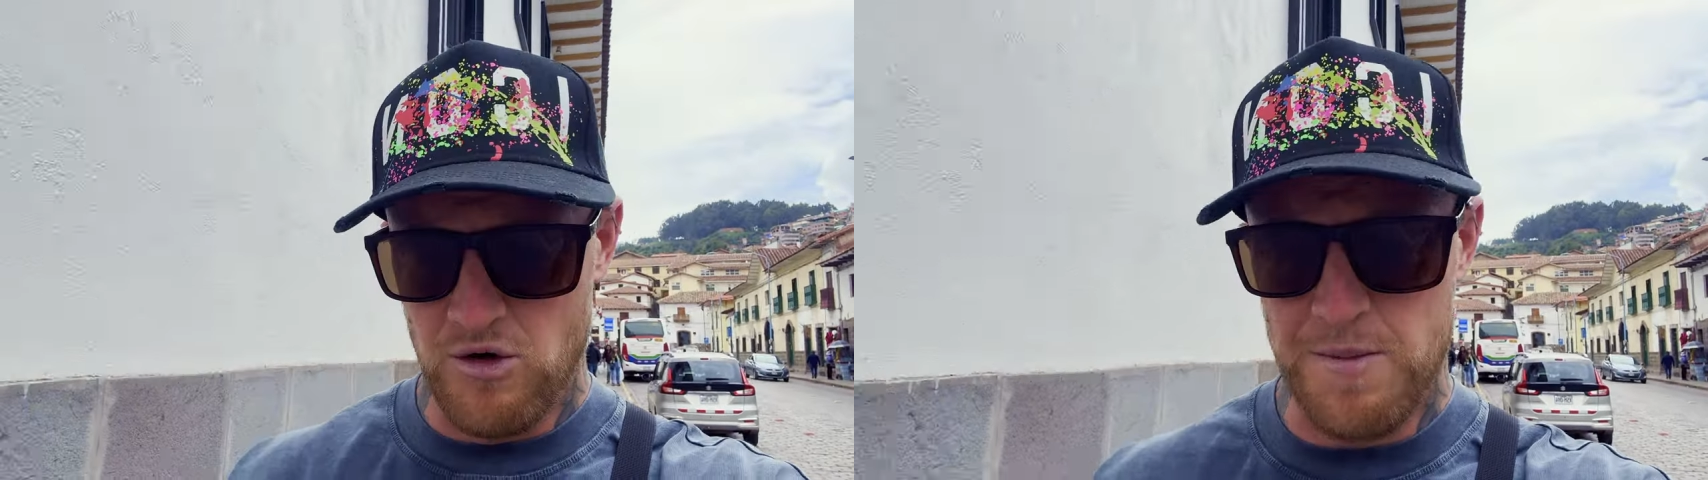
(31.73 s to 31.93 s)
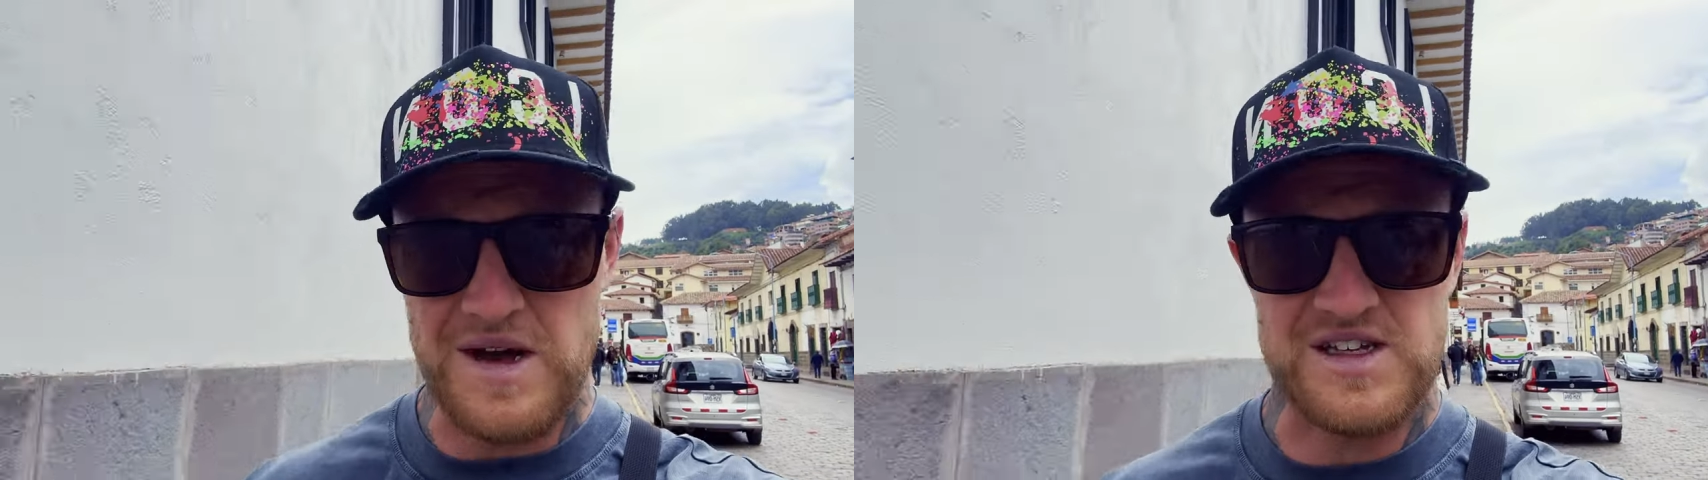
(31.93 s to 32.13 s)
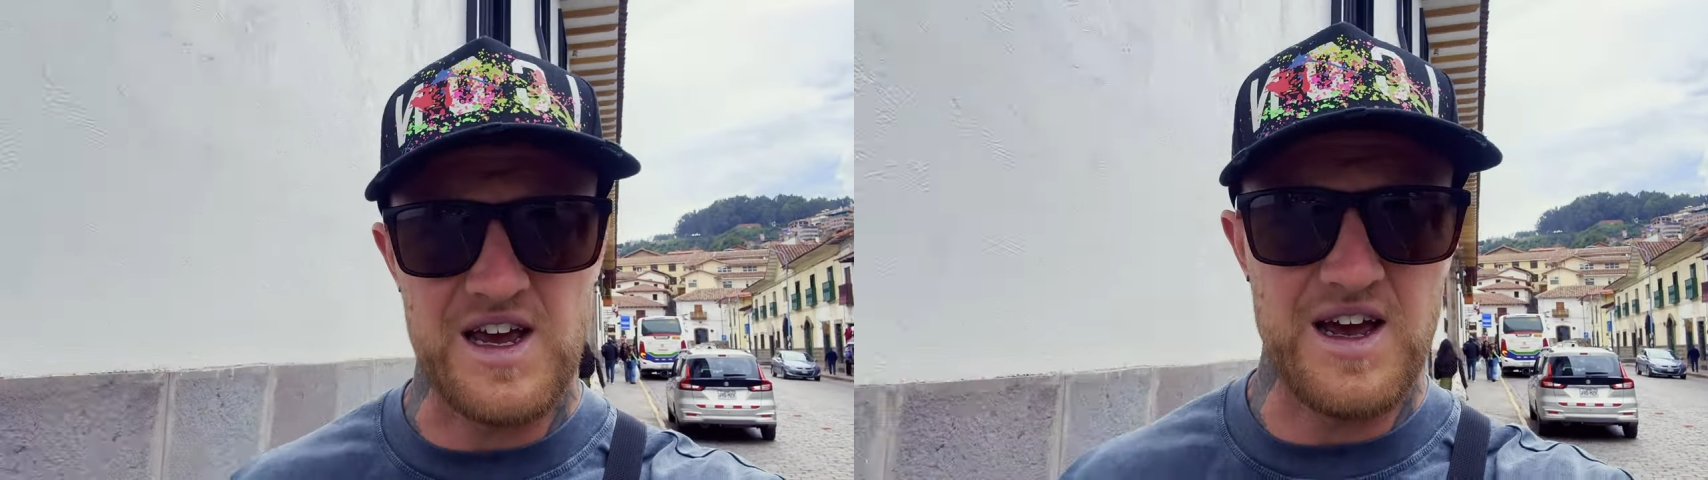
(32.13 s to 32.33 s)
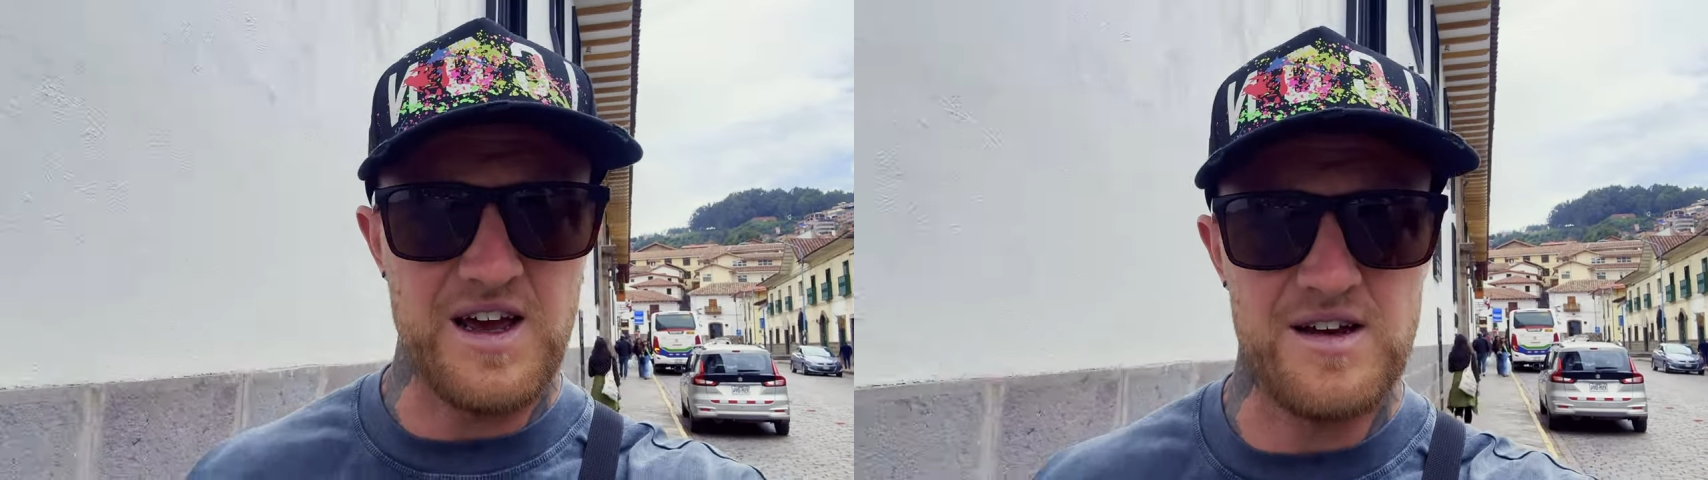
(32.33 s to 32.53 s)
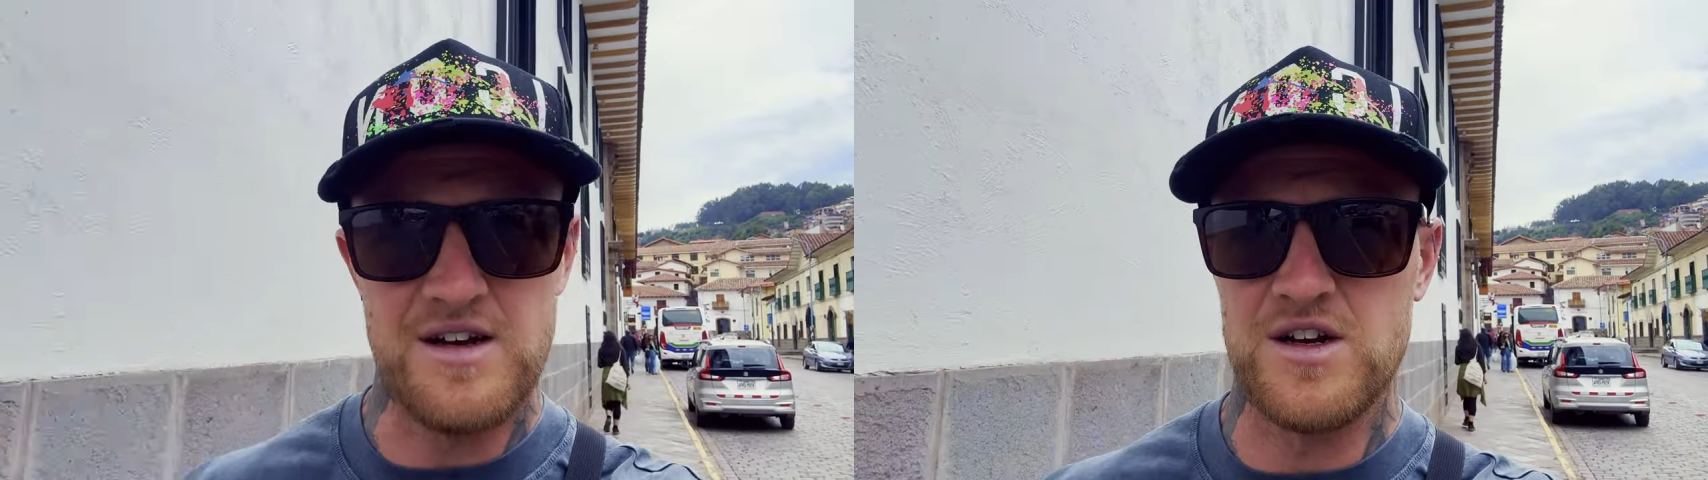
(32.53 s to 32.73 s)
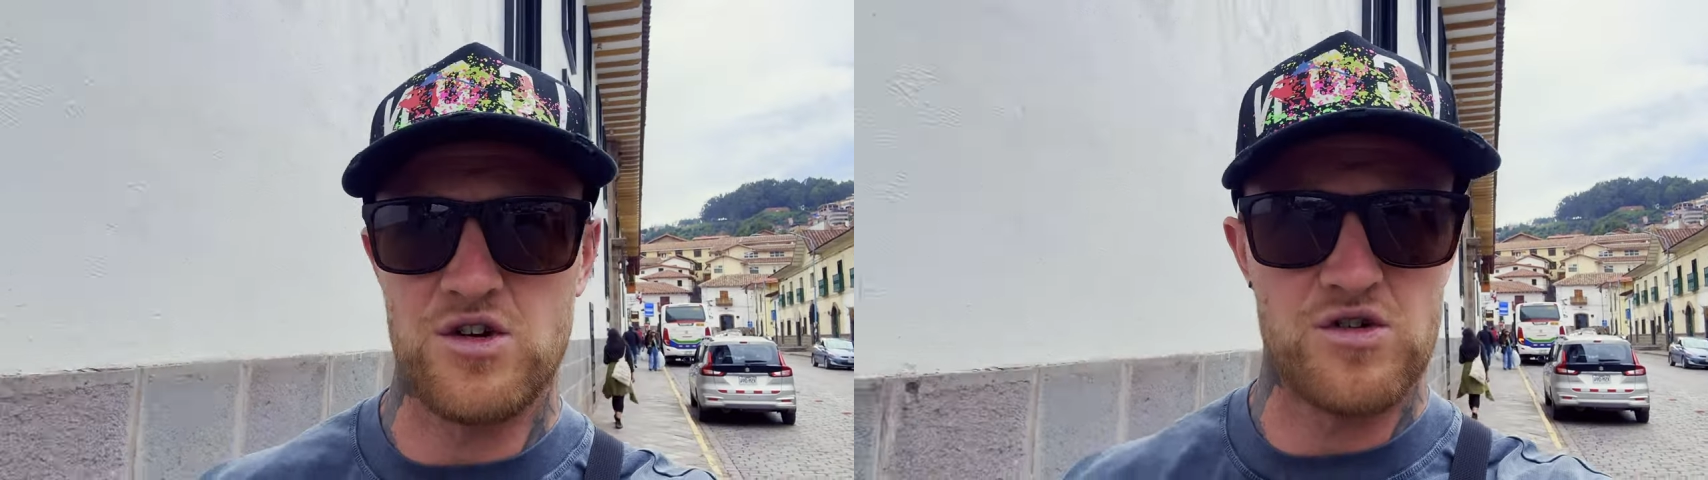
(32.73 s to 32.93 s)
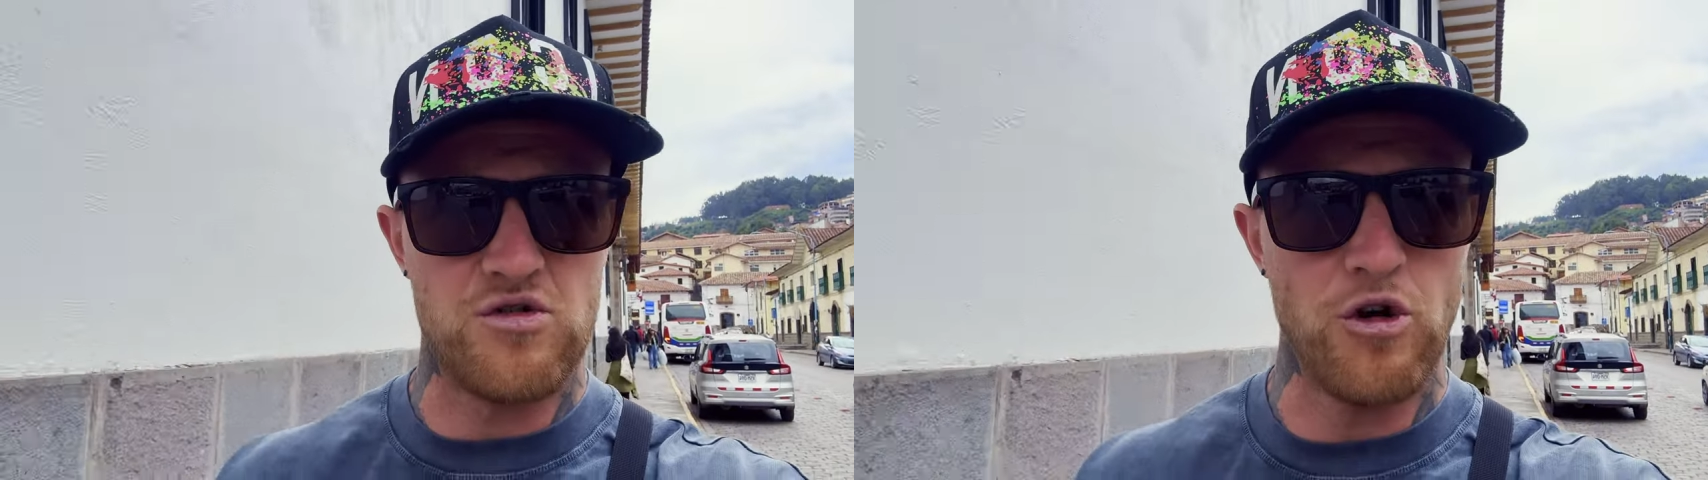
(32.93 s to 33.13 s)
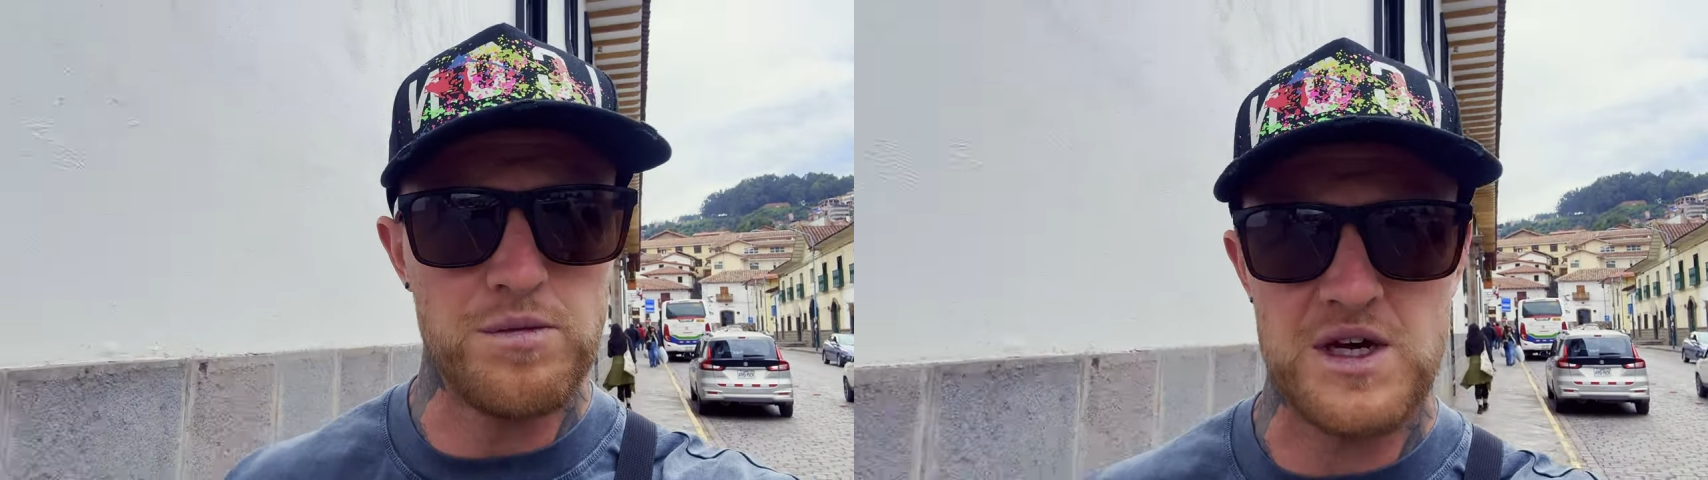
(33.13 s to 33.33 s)
were about to get in and a
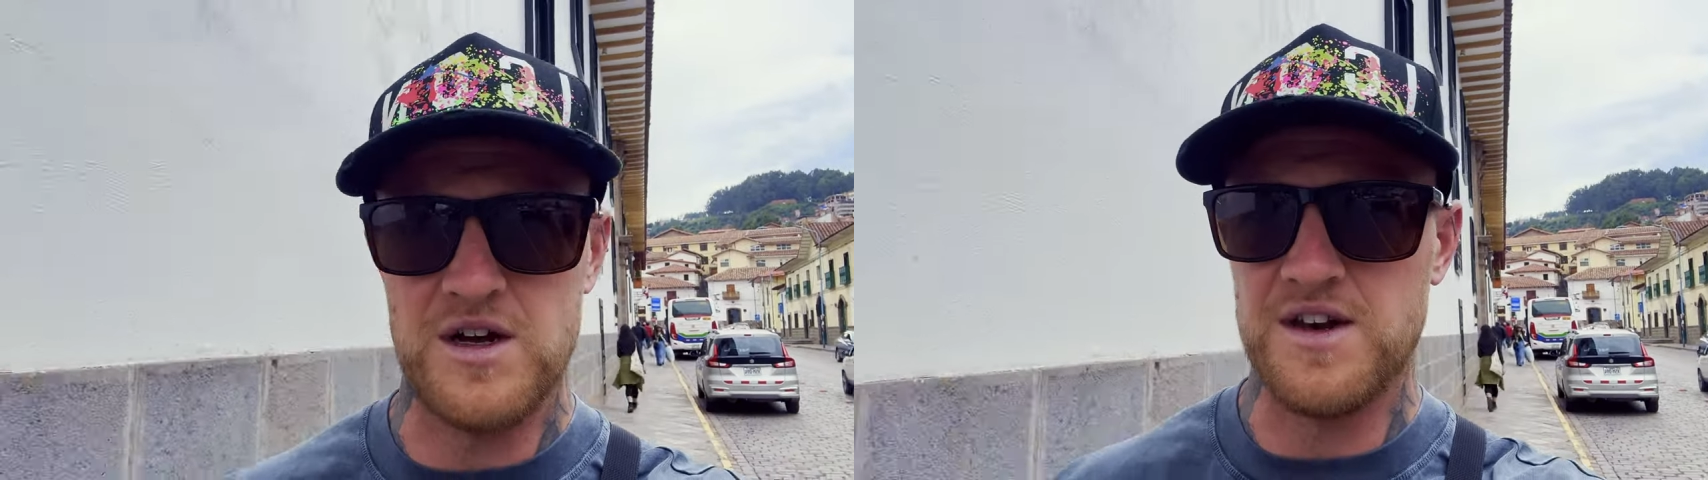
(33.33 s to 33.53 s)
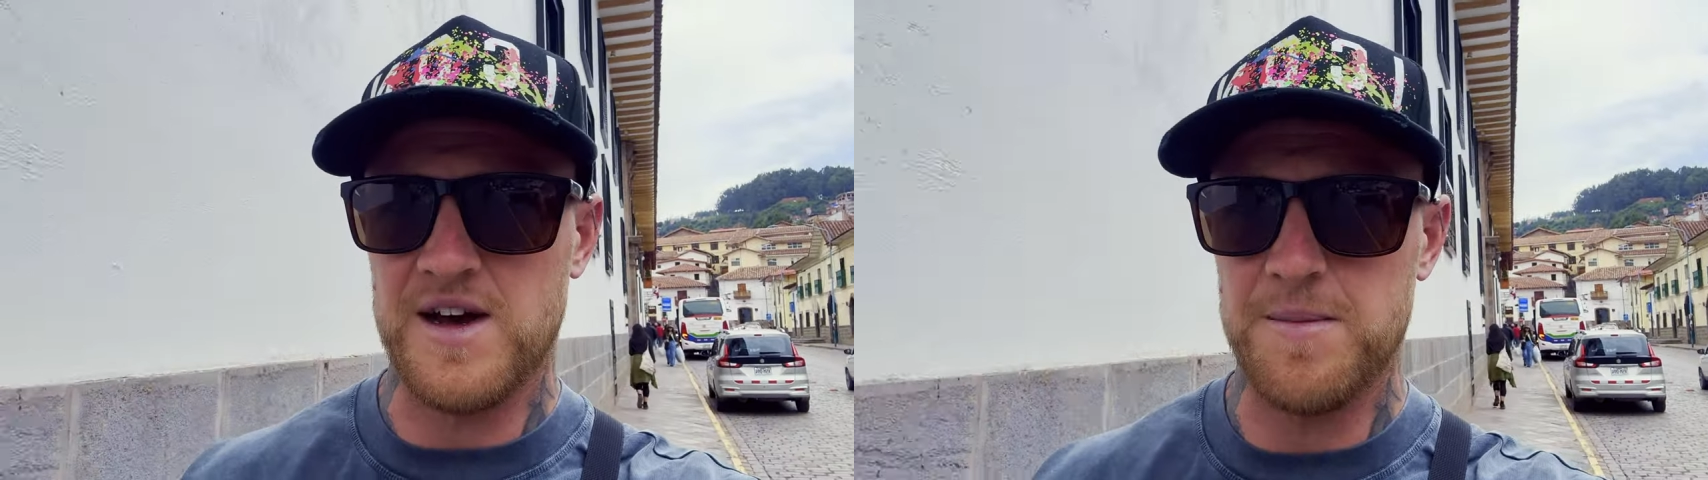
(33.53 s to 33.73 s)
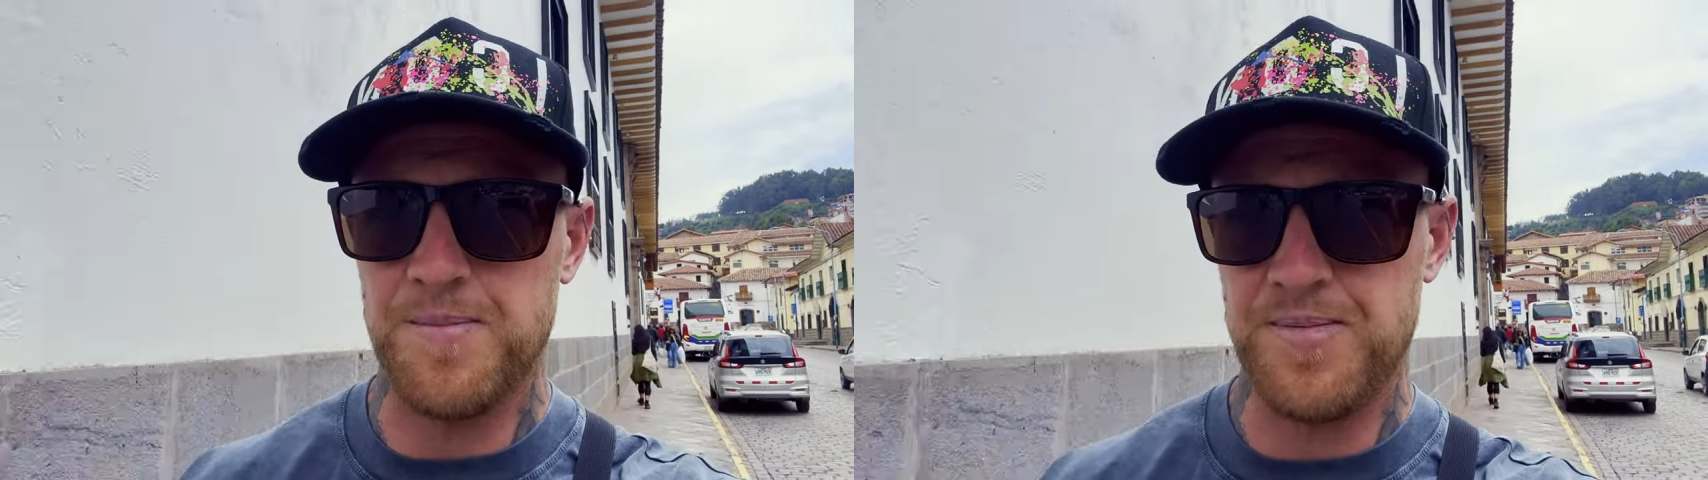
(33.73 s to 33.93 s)
group turned up,